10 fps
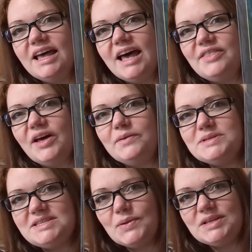I thought it
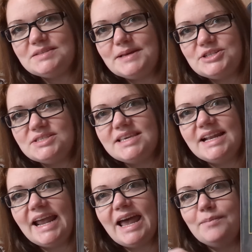was the only Dimensions kit
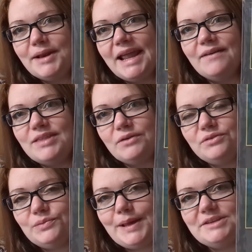I had, but I have that
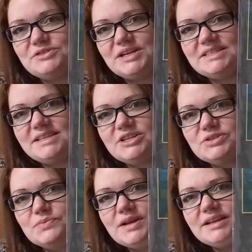Riverbank train
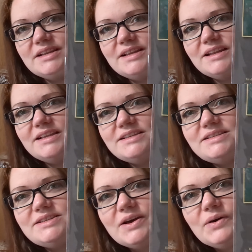station one.
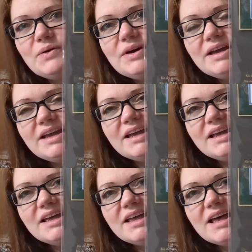So
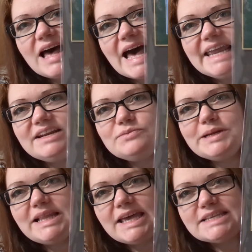I didn't
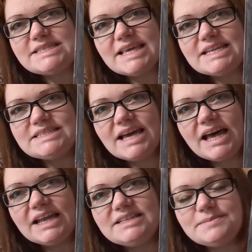realize that
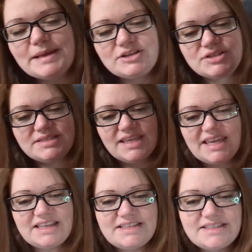Dimensions
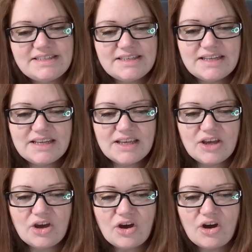kits
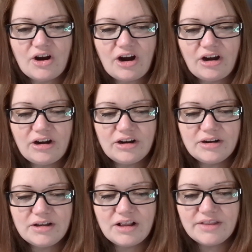
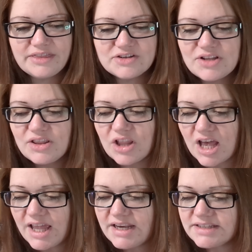there's a
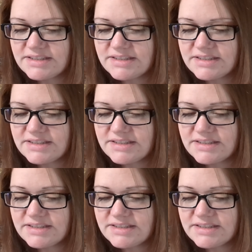lot,